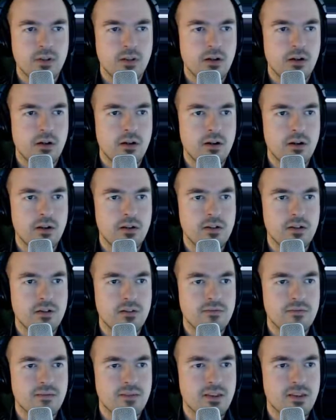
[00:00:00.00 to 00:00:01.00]

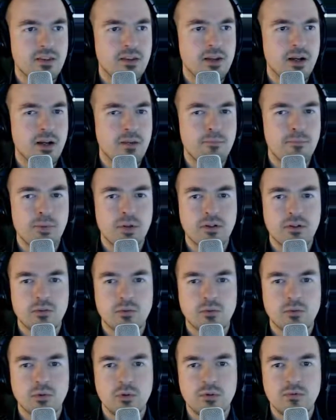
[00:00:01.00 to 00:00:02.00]
I built a
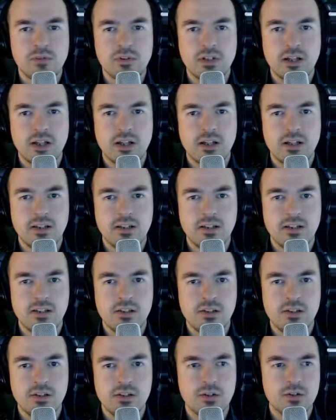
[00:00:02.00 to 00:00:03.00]
rover and I
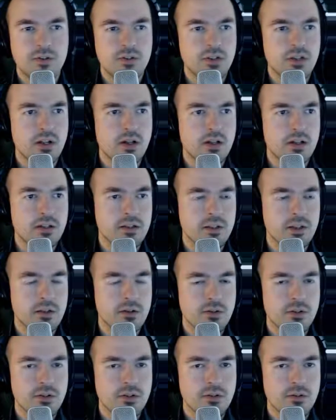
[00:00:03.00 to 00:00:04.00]
didn't use the Geiger
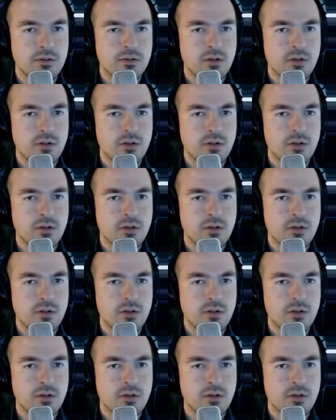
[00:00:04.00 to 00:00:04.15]
counter.